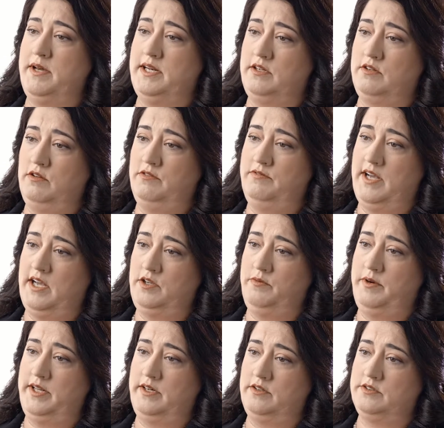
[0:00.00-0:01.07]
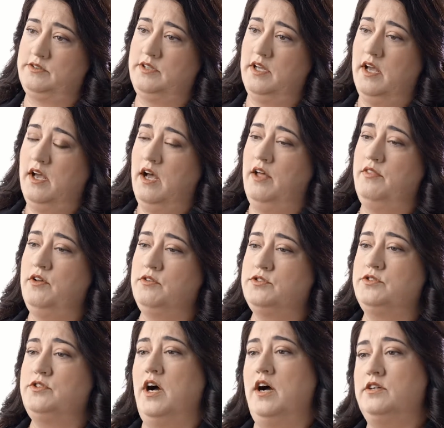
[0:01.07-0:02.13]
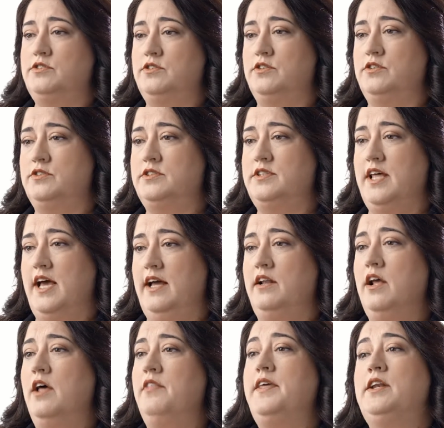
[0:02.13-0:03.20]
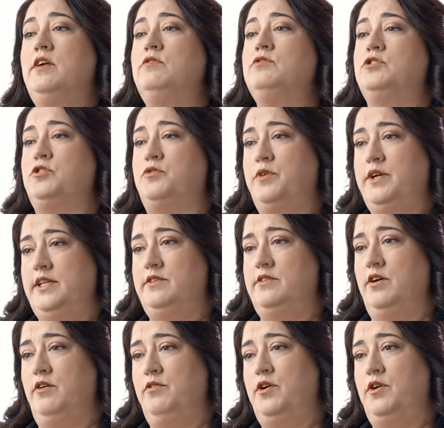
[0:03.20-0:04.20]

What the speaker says: medical evaluators. And those are doctors that they don't treat, though.